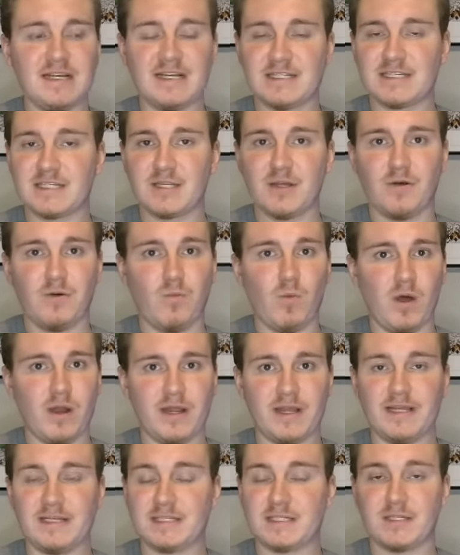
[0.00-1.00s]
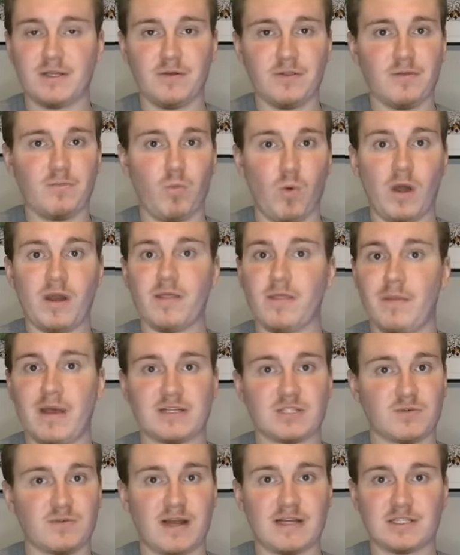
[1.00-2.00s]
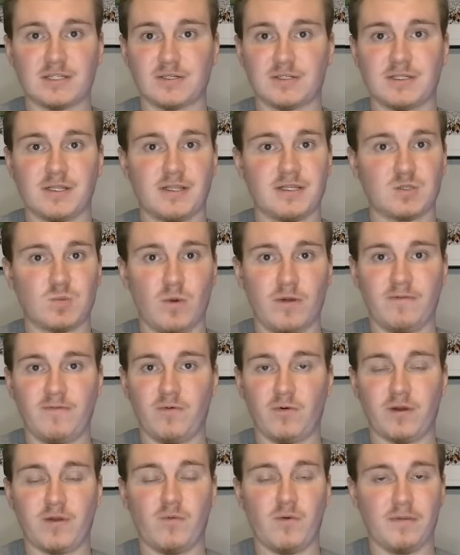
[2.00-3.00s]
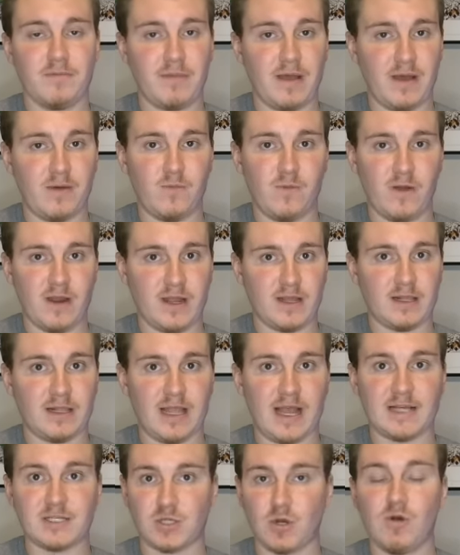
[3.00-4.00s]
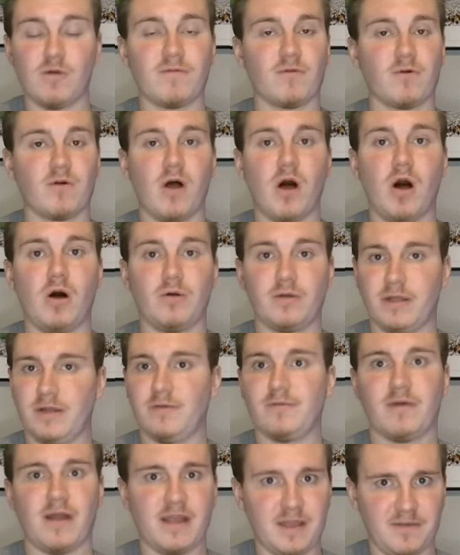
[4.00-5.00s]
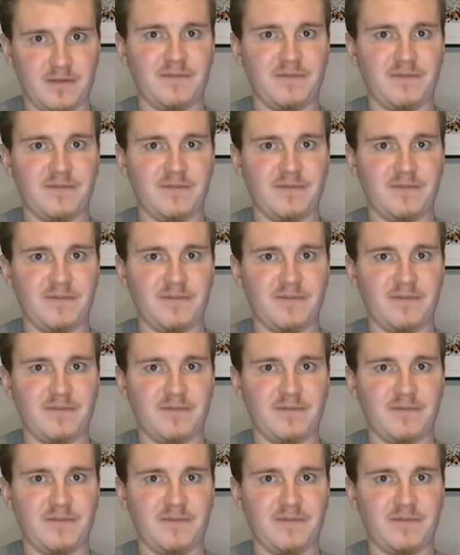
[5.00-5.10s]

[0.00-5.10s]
He's still one of the best wrestlers in this 141-pound weight class overall, you know, right?